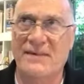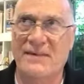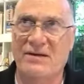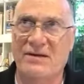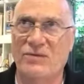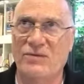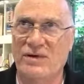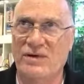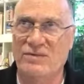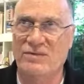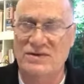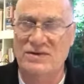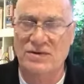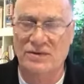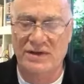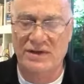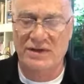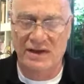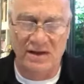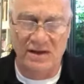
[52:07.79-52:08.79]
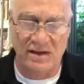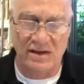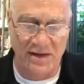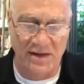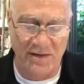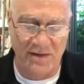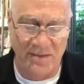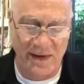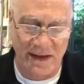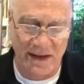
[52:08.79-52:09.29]
we were talking
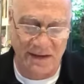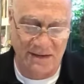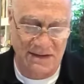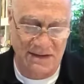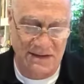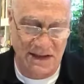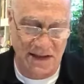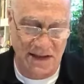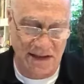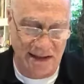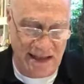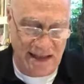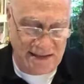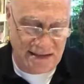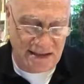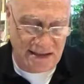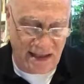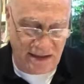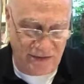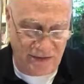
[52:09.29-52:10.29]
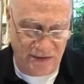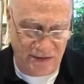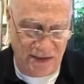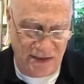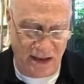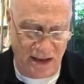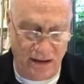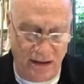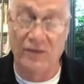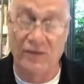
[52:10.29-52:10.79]
earlier about, let's say you
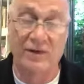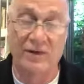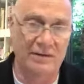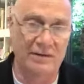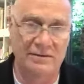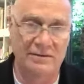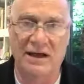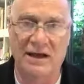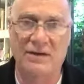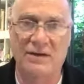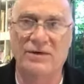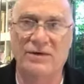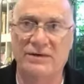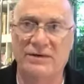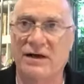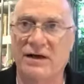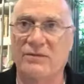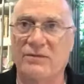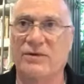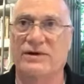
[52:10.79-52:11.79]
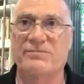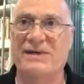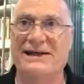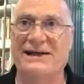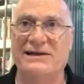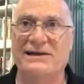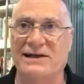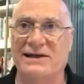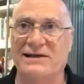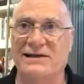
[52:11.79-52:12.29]
say, oh, well, I want a
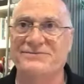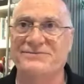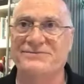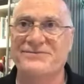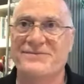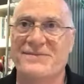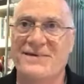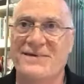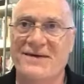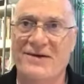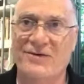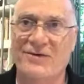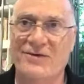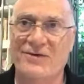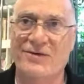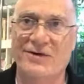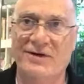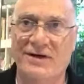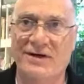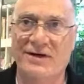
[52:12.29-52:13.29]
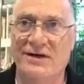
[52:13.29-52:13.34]
Bentley, or